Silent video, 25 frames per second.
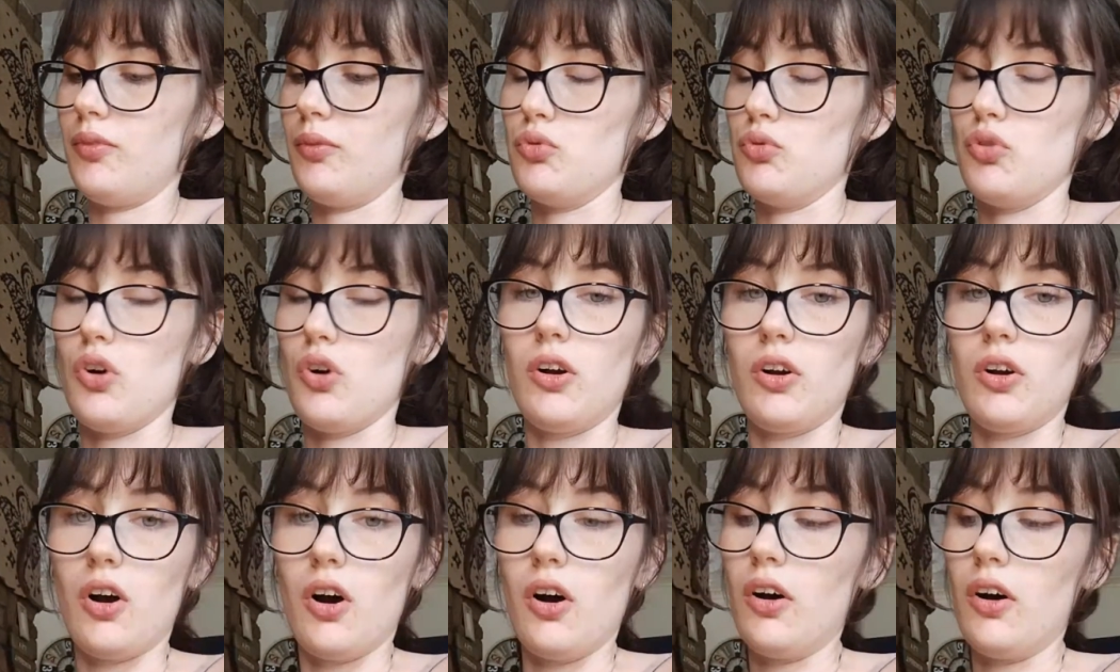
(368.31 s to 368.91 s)

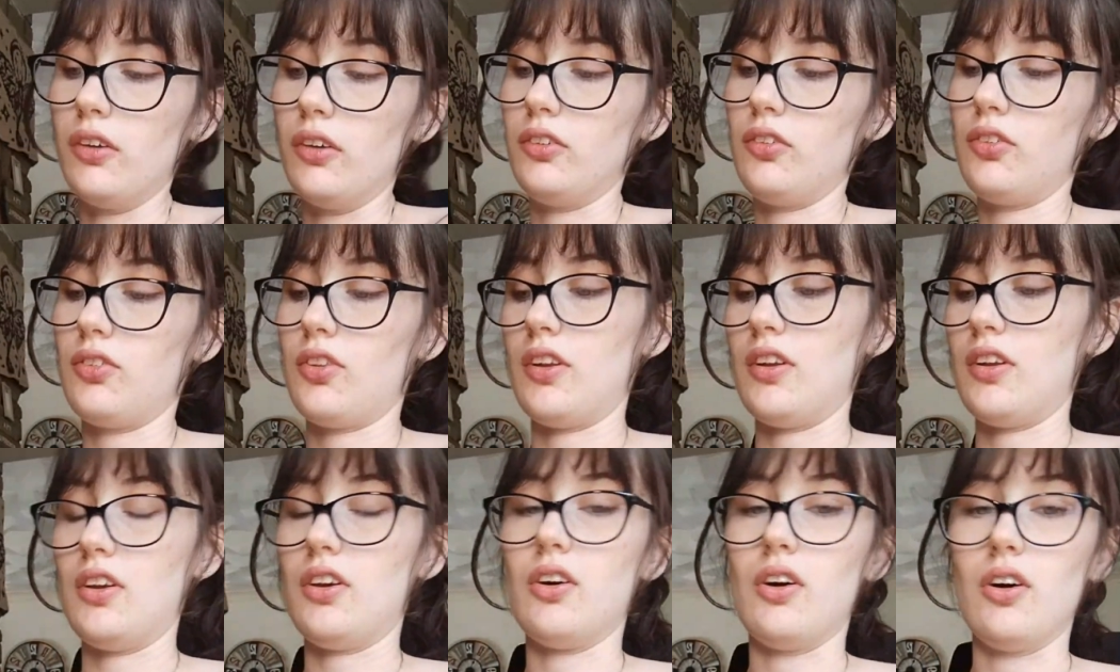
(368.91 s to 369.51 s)
rock hard because then
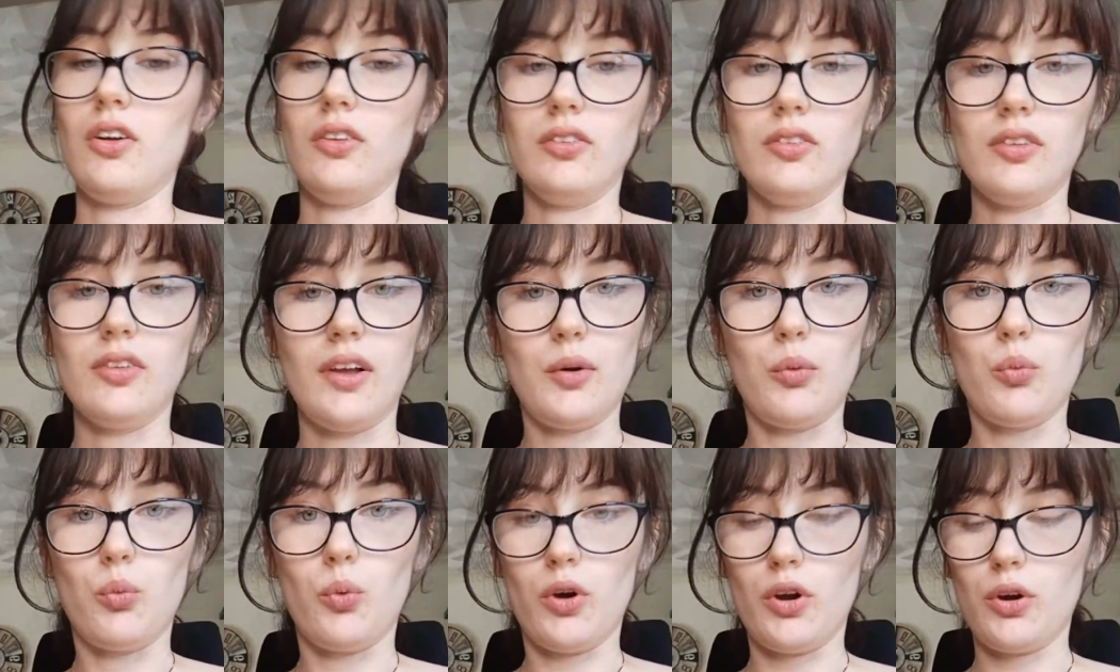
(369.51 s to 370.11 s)
you can't
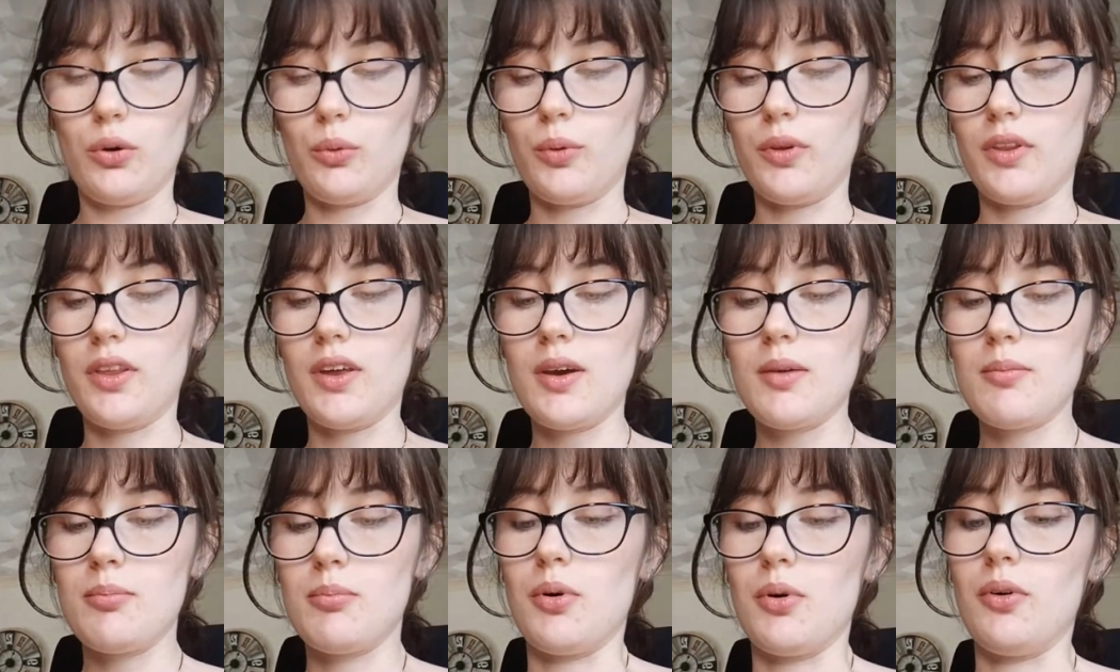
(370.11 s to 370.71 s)
like work with
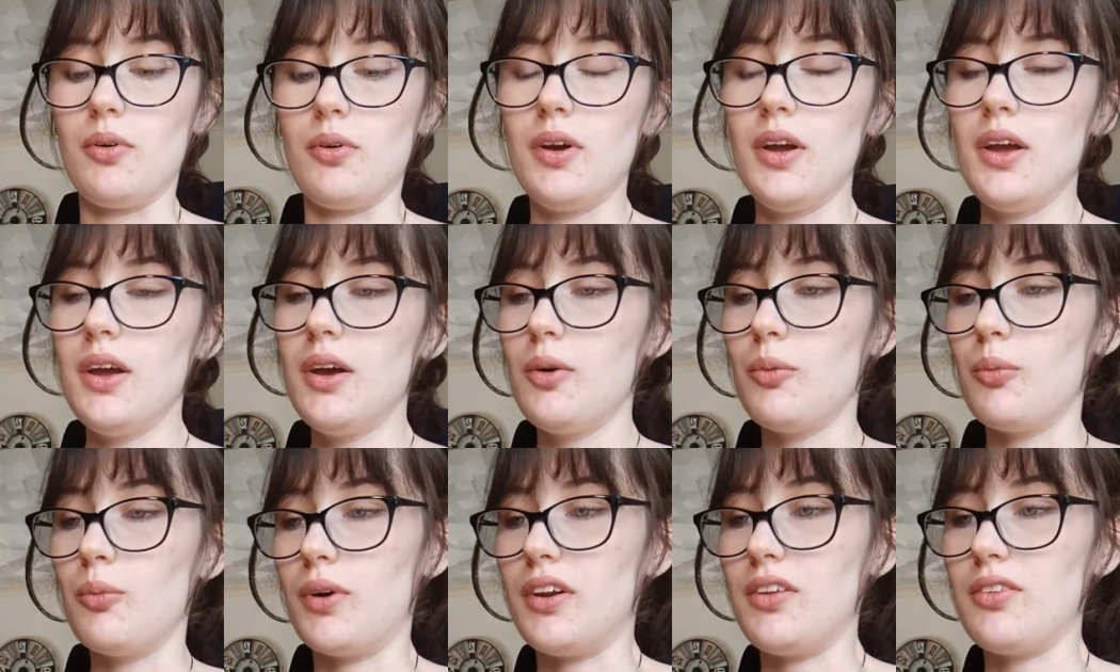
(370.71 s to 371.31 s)
it, but
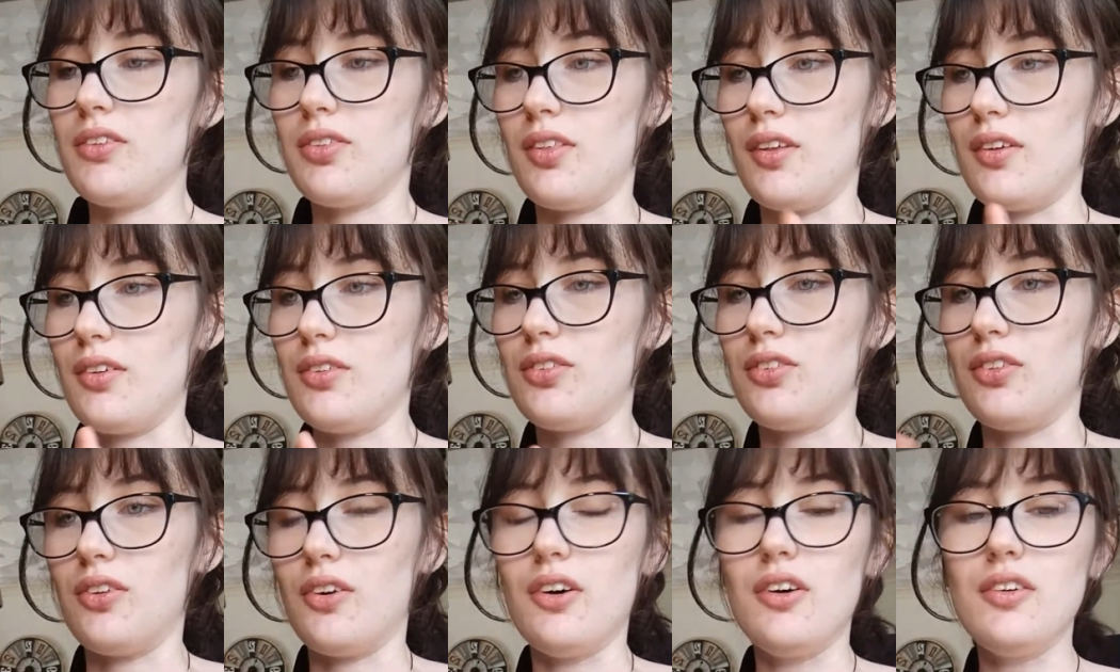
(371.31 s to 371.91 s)
when it's this
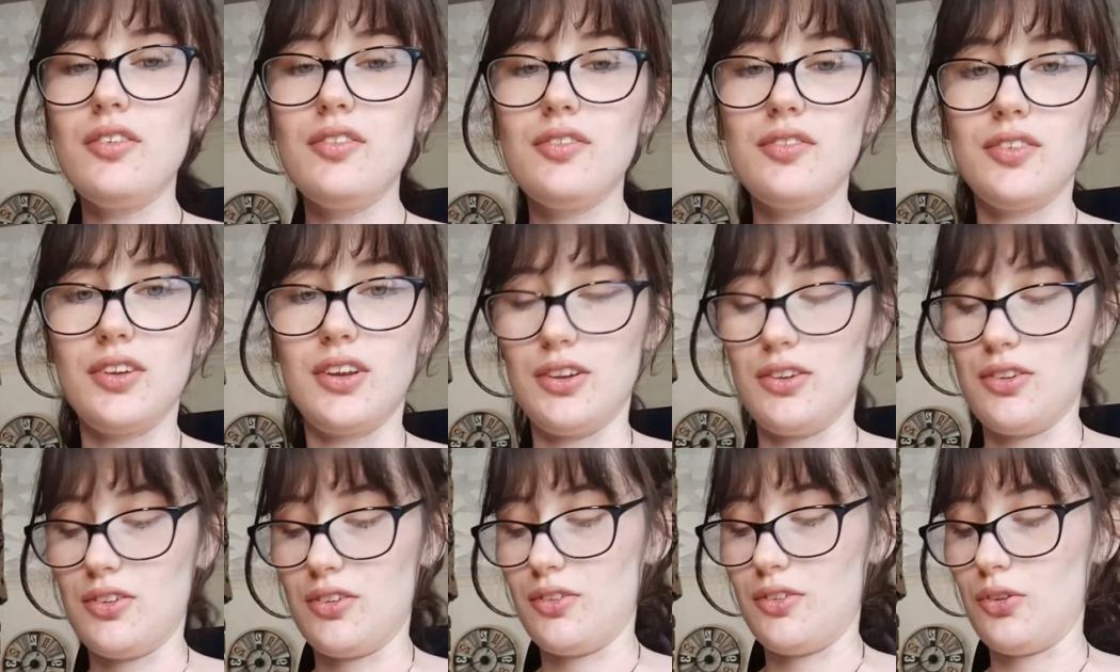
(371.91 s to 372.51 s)
soft, it
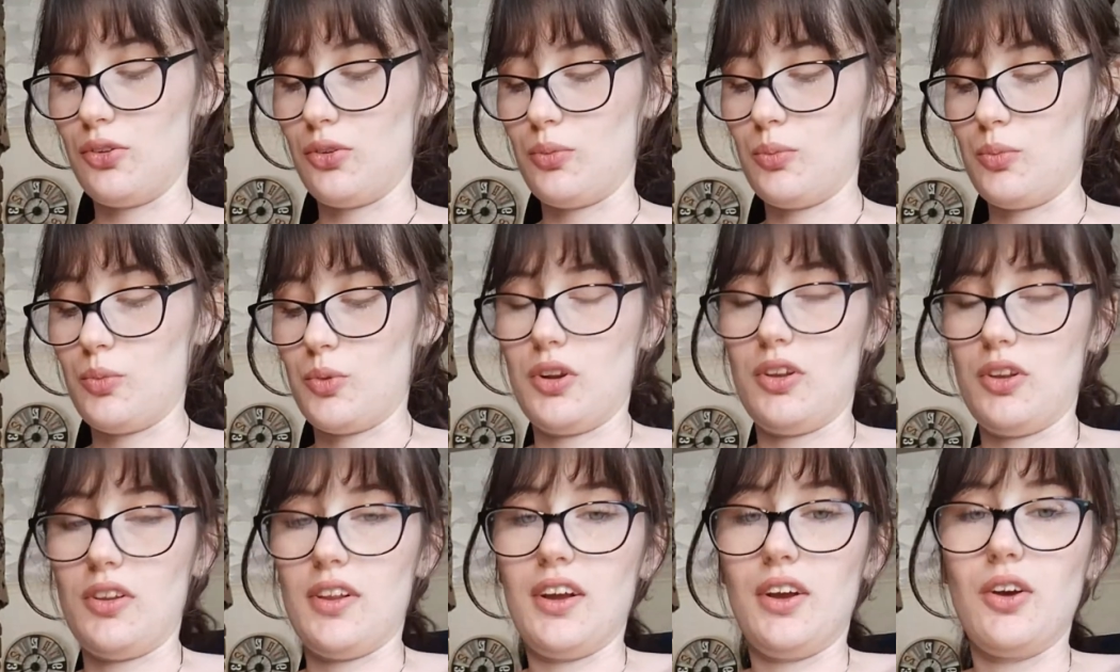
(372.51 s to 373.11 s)
doesn't want
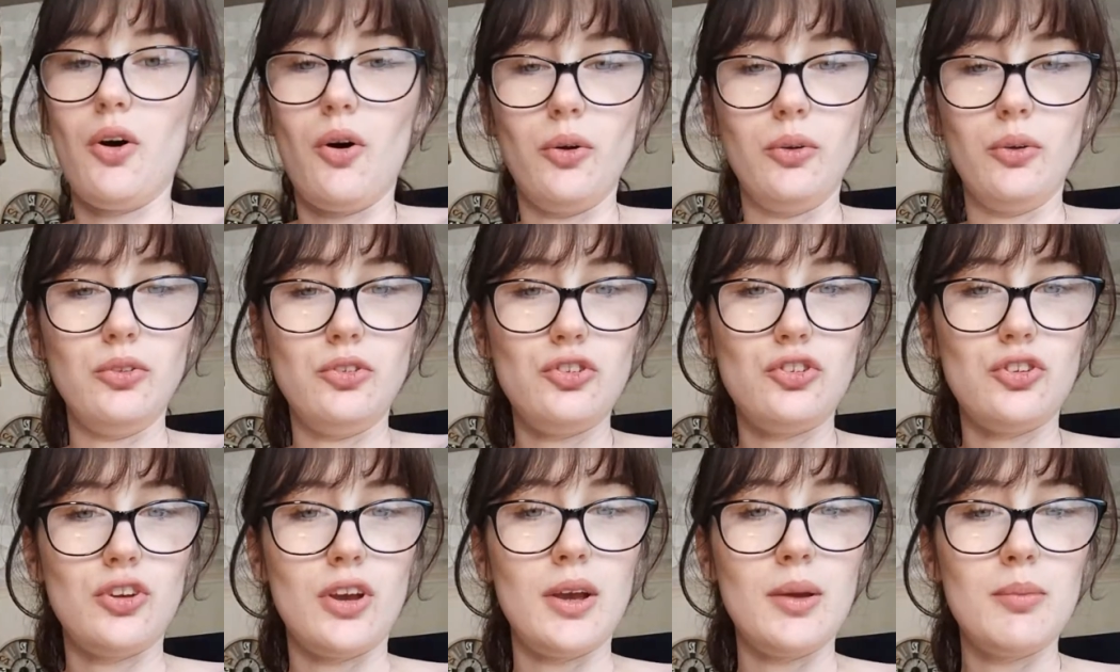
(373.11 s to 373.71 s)
to like hold
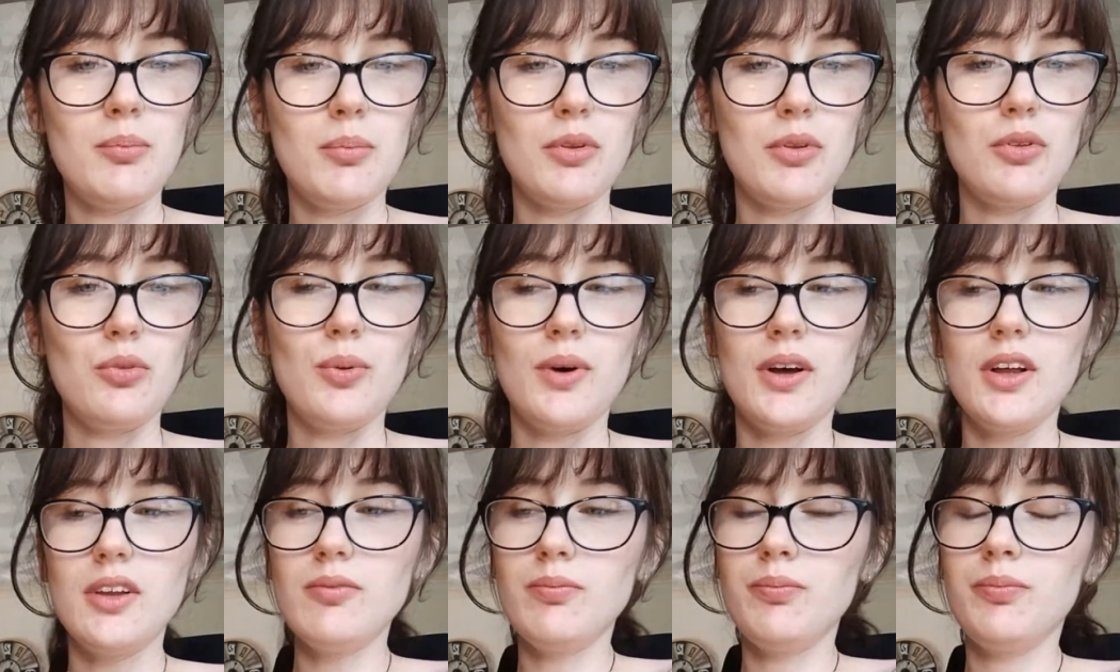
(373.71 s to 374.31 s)
shape as
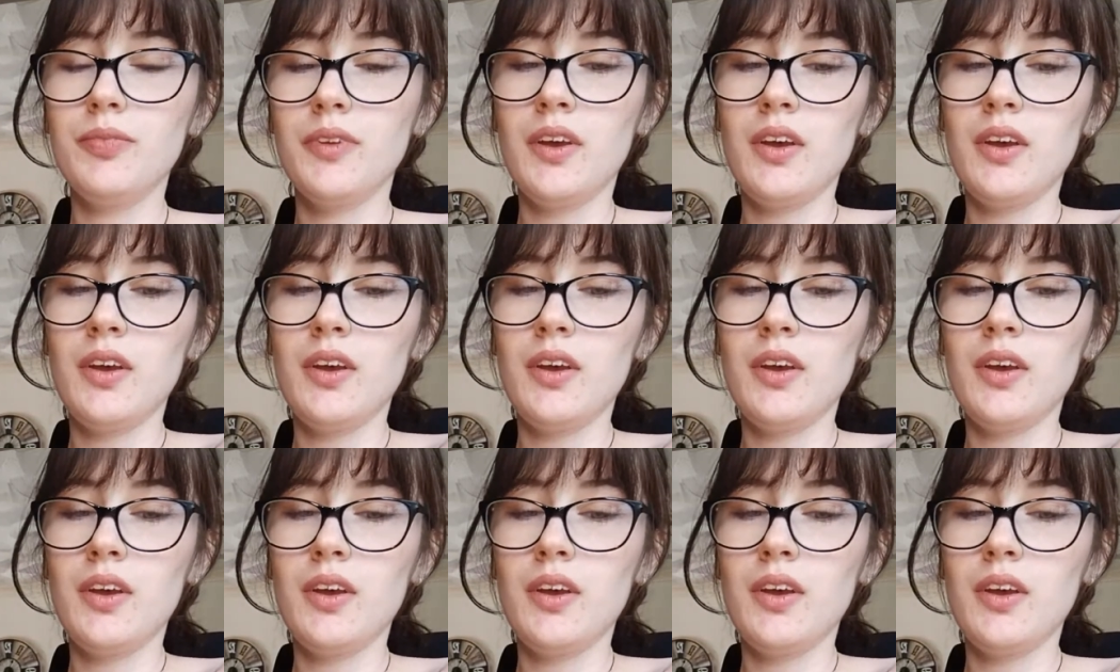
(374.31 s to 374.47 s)
well.